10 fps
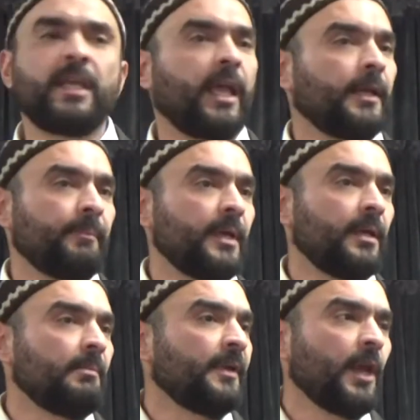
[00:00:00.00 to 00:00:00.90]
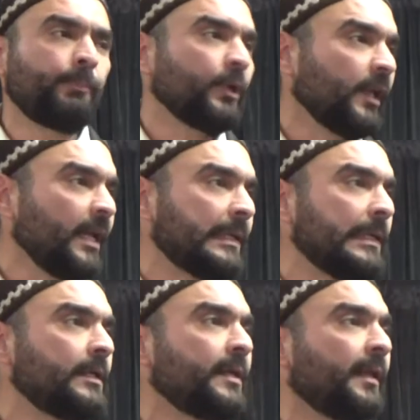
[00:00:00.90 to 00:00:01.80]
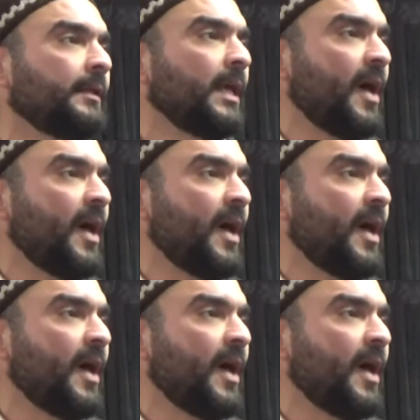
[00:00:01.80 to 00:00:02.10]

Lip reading: can be manipulated and the